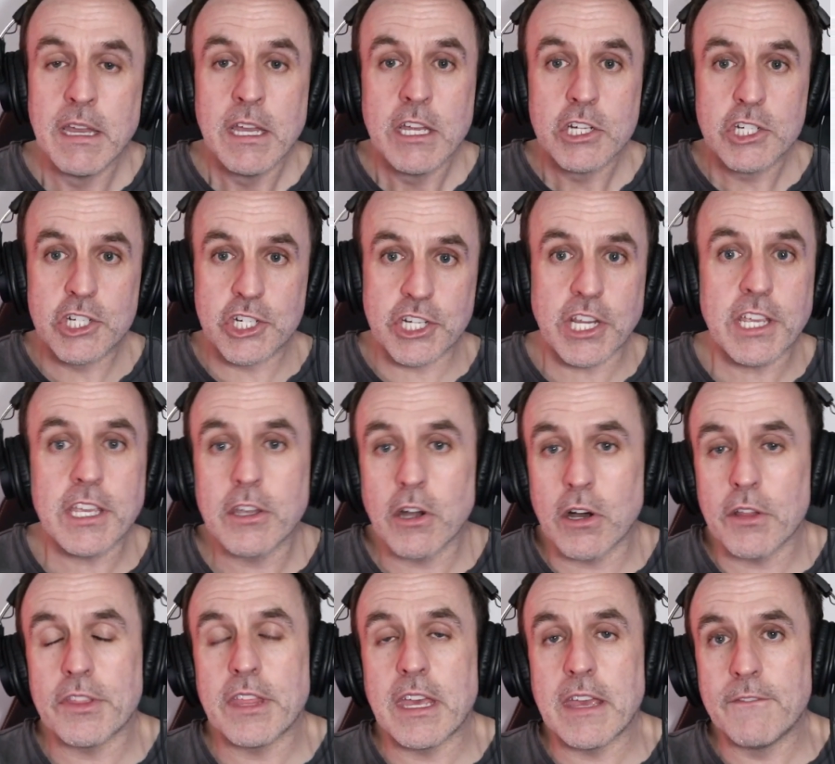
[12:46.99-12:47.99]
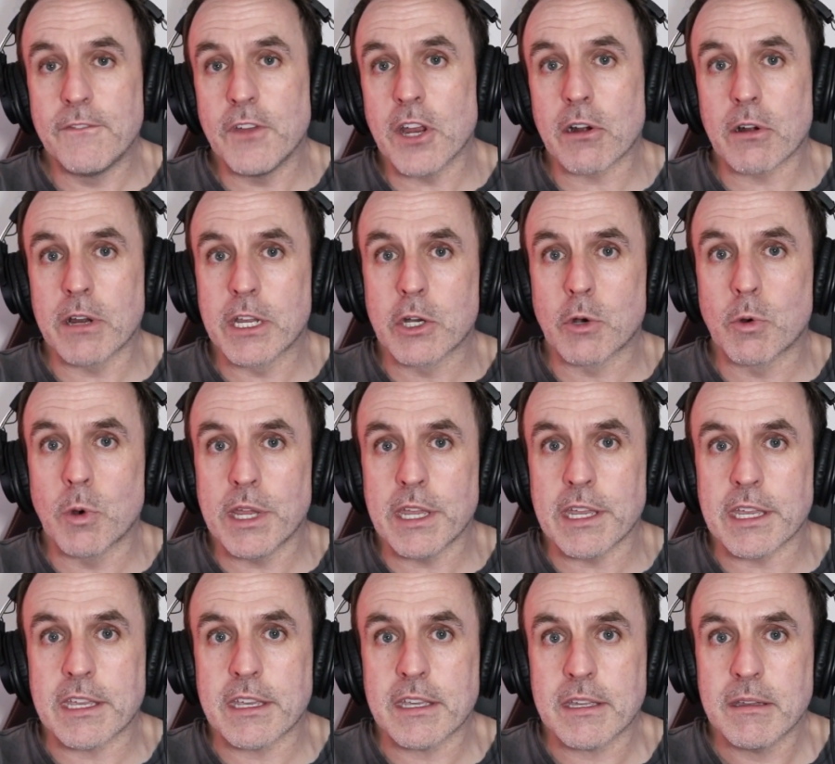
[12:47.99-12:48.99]
She got there very
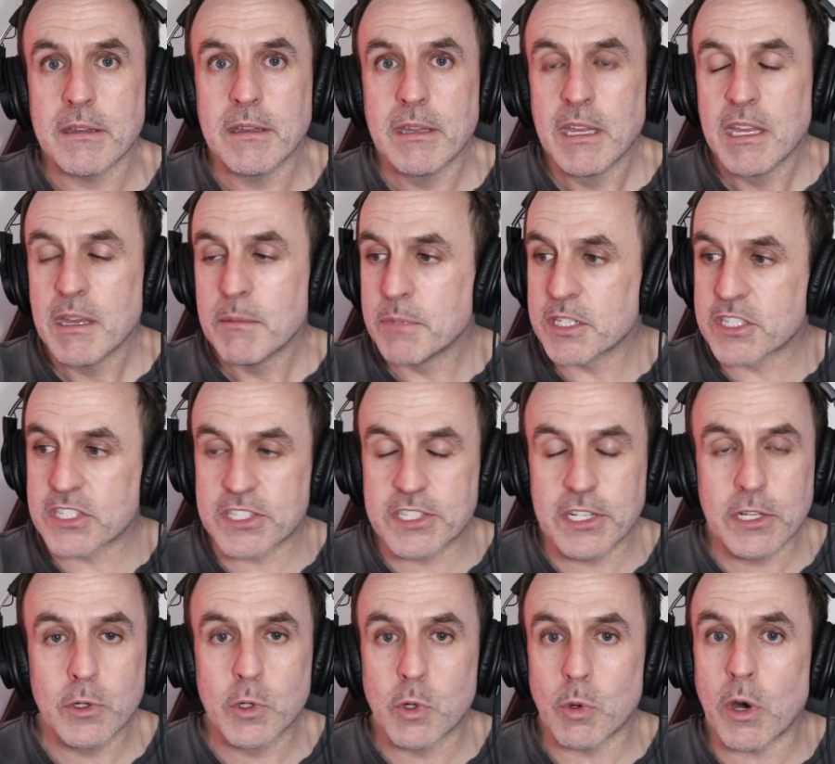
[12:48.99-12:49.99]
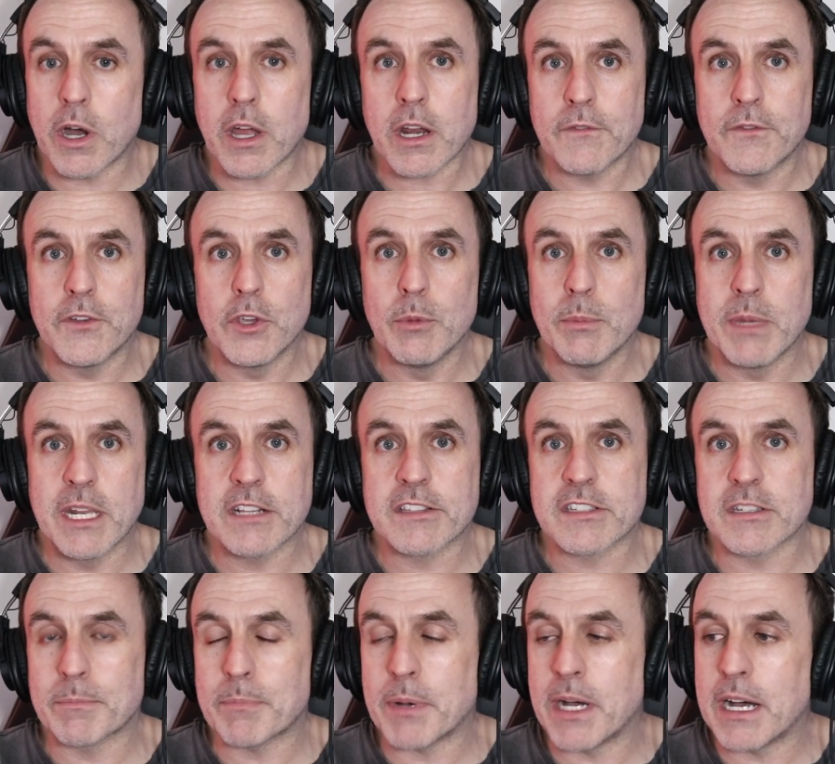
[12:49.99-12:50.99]
quick, but still quite a few minutes
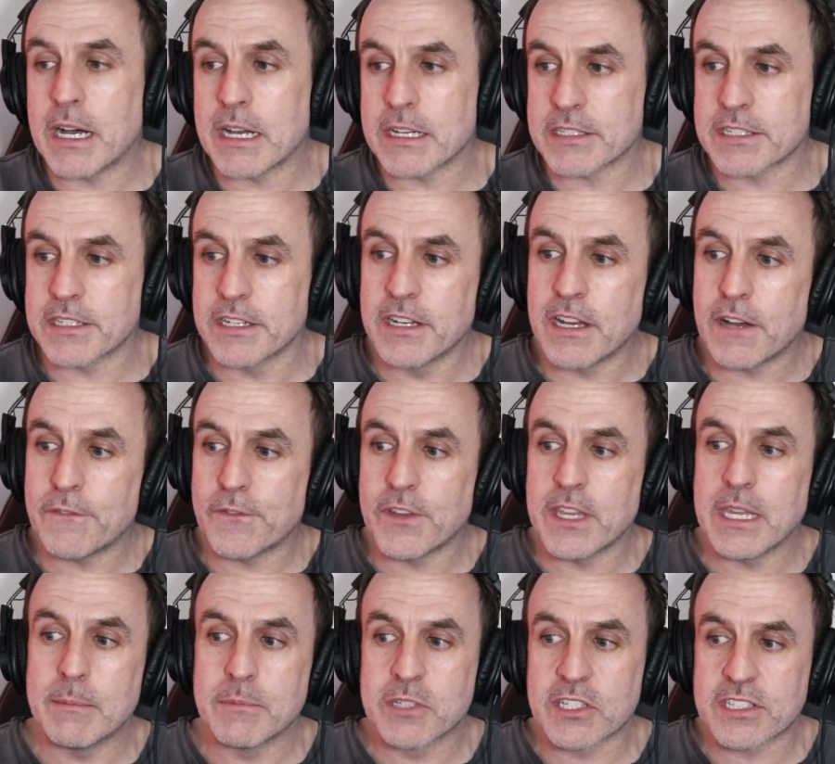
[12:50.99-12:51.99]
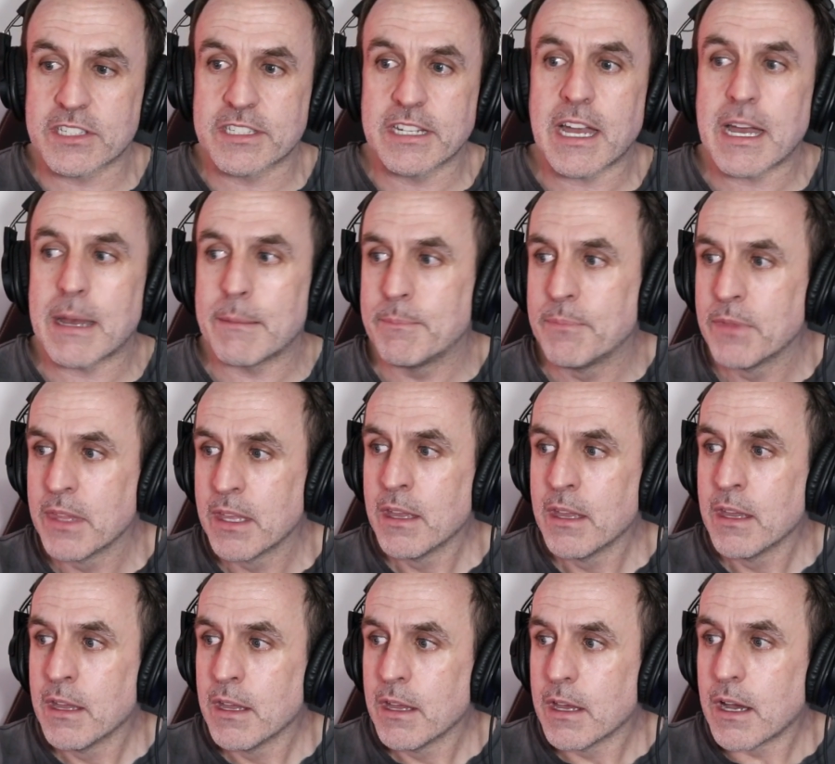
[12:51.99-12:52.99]
had passed, enough for him to stab
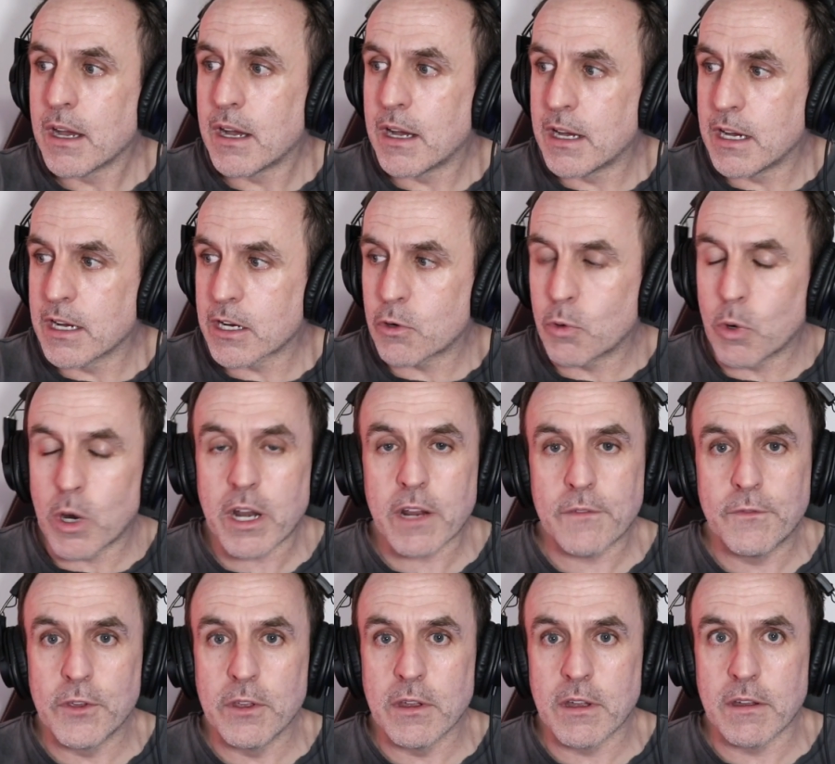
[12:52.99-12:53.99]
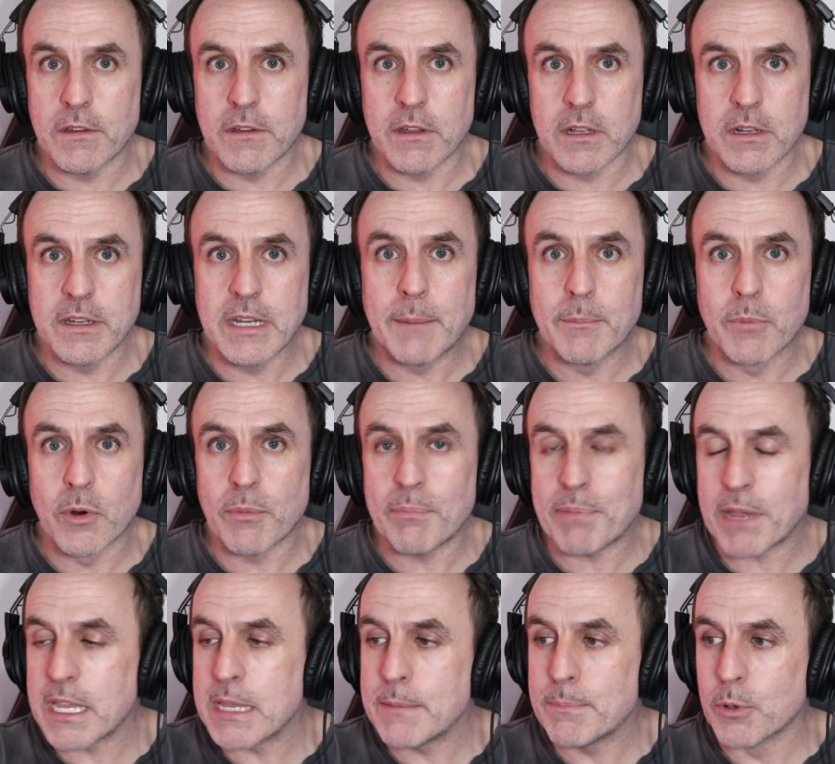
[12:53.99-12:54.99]
quite a number of
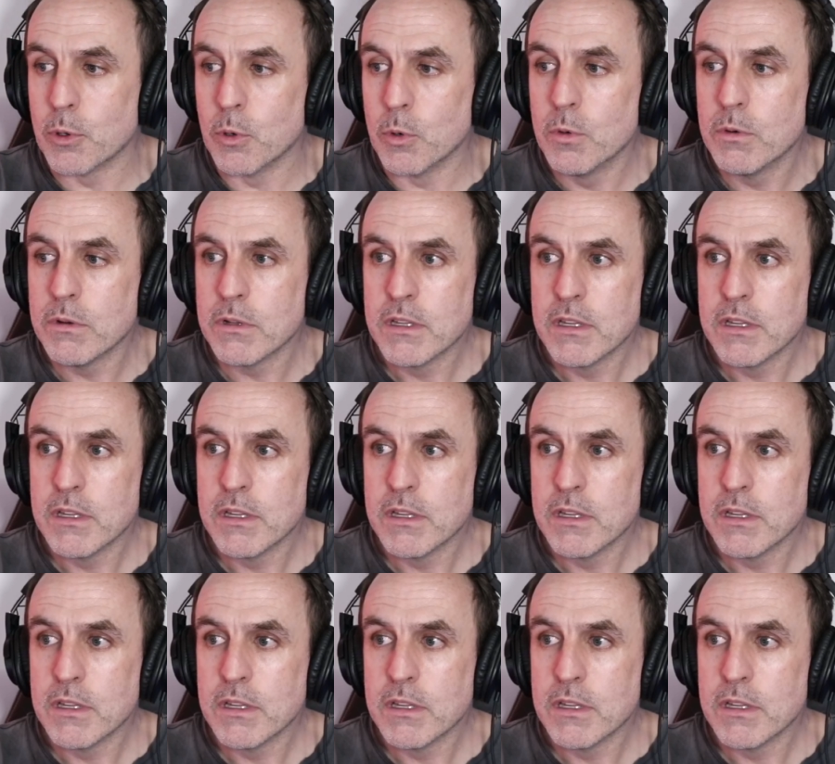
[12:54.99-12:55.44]
people.